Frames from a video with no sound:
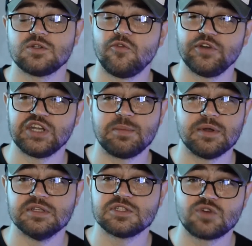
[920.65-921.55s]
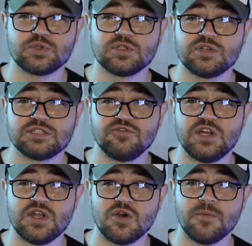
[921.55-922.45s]
Don't forget about the description to this
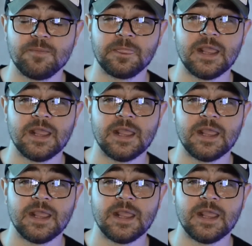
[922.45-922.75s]
video,